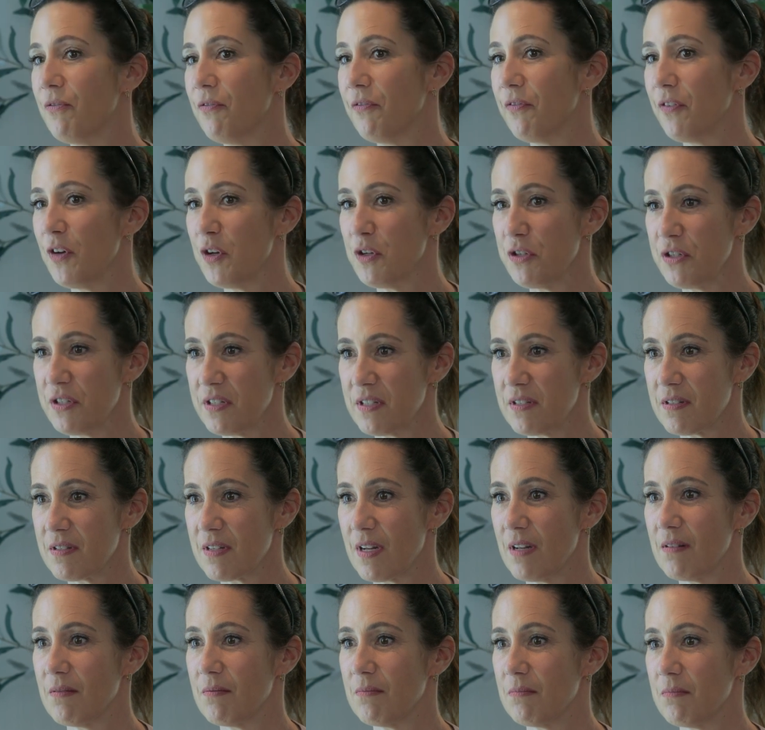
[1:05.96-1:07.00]
First,
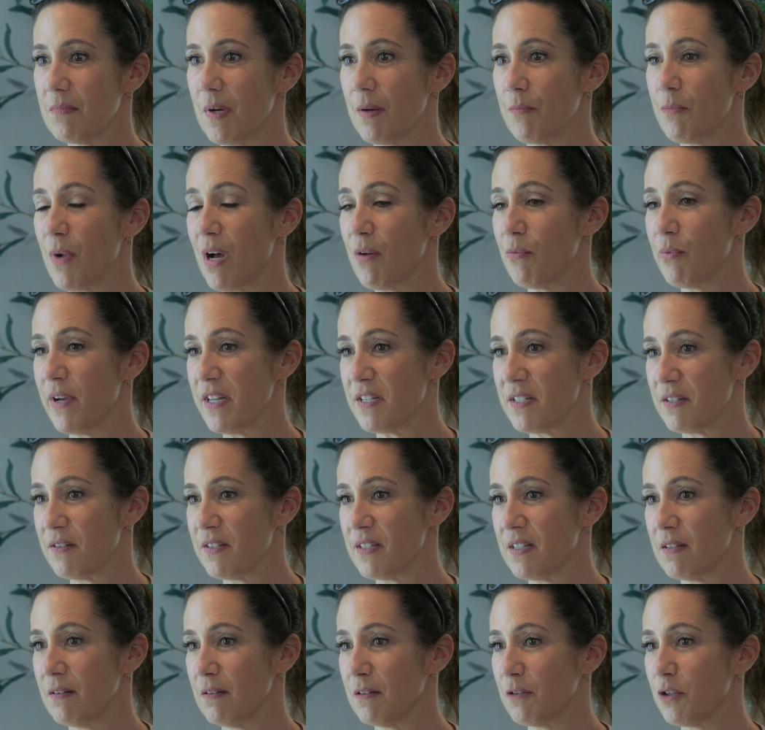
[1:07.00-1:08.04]
I waited
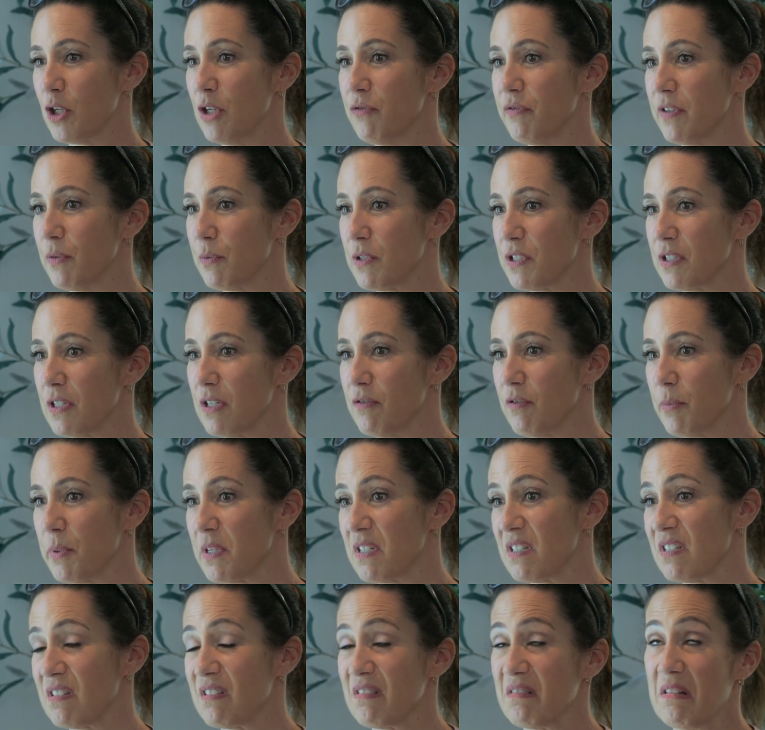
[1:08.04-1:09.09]
till COVID was over
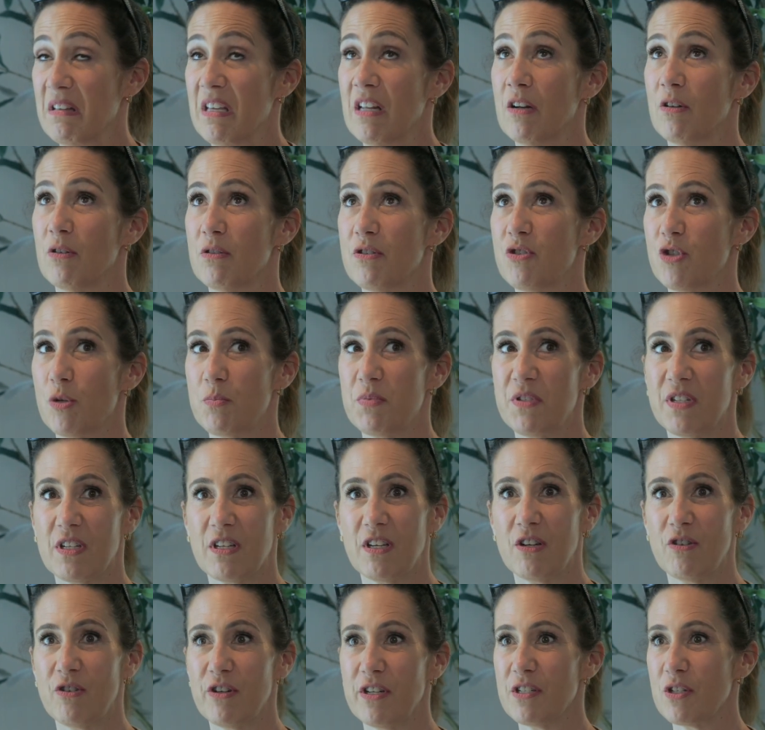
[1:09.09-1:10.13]
because job
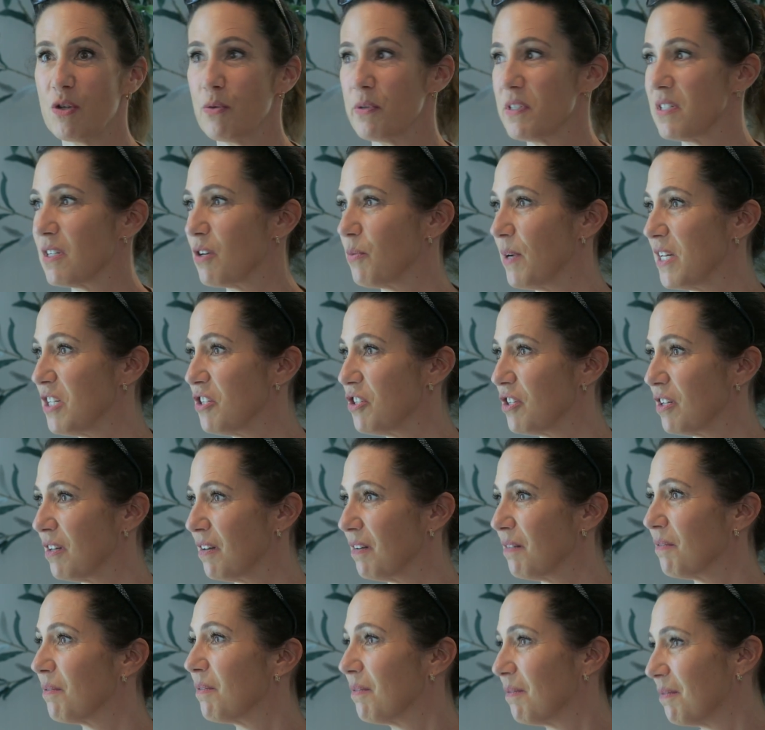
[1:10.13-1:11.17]
security is always a
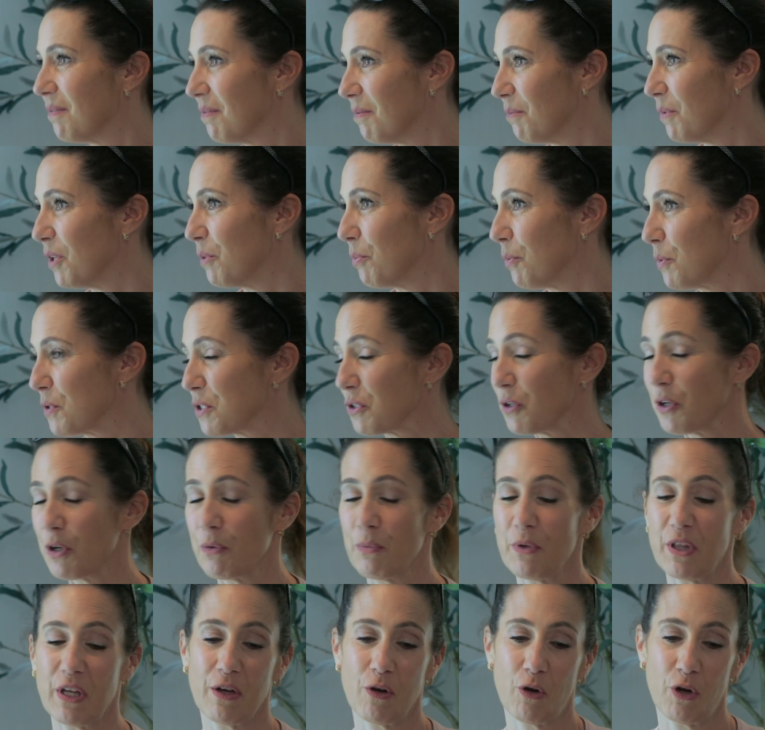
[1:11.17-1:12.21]
question. Absolutely. With what was going on
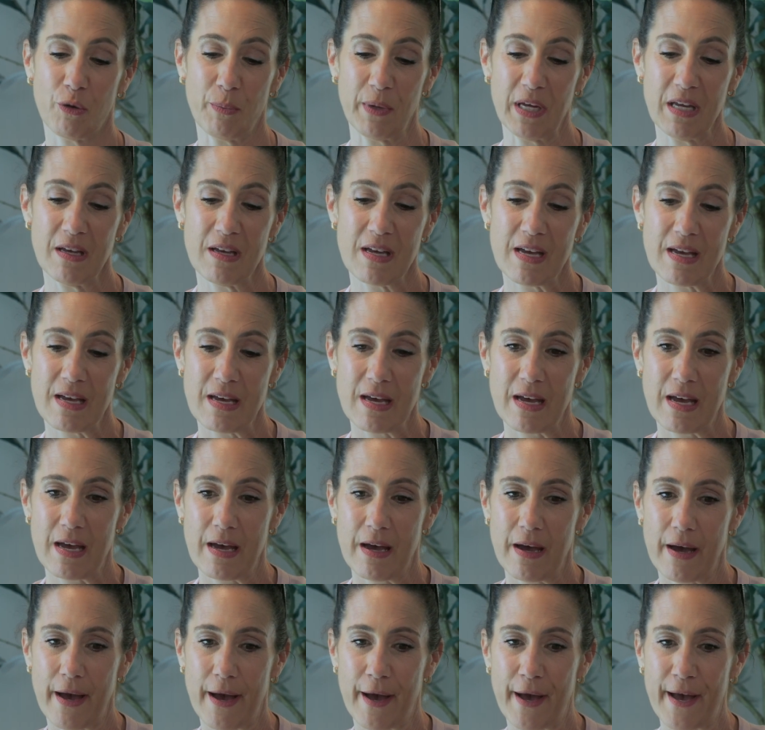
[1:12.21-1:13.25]
with the economy,
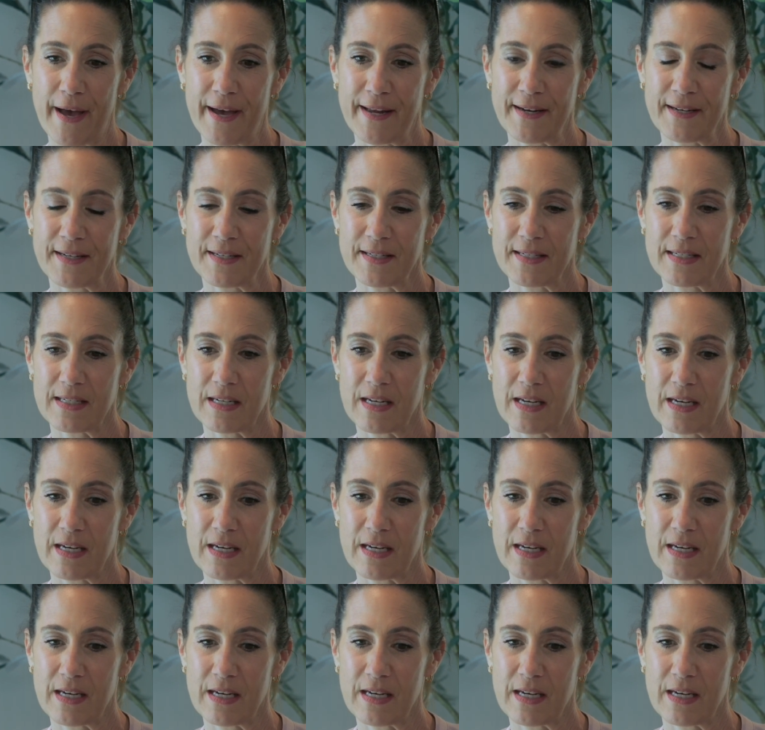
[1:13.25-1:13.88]
and